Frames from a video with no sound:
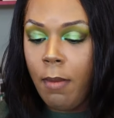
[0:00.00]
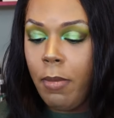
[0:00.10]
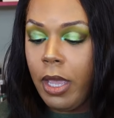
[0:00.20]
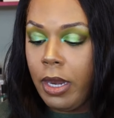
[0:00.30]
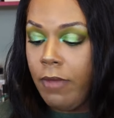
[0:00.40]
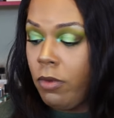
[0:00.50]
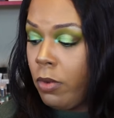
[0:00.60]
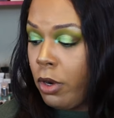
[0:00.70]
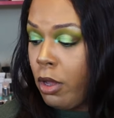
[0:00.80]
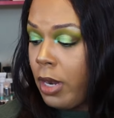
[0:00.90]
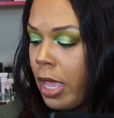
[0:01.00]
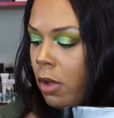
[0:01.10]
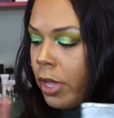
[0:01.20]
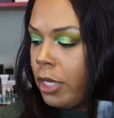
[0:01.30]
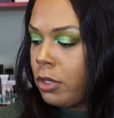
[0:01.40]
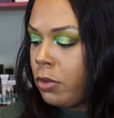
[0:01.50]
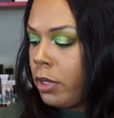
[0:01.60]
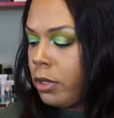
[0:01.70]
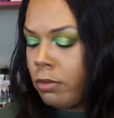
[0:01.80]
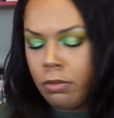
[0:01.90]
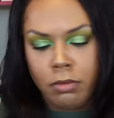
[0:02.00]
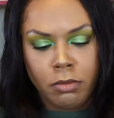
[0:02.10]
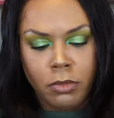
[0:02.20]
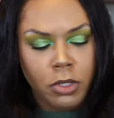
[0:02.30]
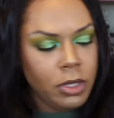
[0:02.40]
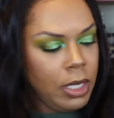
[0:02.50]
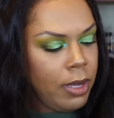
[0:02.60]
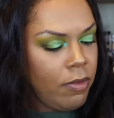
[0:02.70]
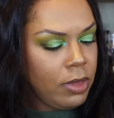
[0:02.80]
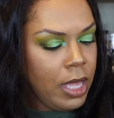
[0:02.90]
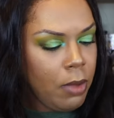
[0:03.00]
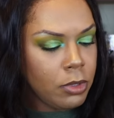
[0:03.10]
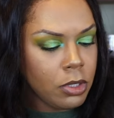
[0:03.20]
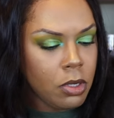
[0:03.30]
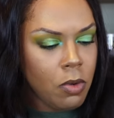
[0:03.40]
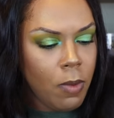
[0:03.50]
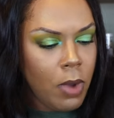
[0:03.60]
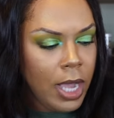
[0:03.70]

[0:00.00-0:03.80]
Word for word: But if you want to know like, okay, Torrence, you said everything was cool.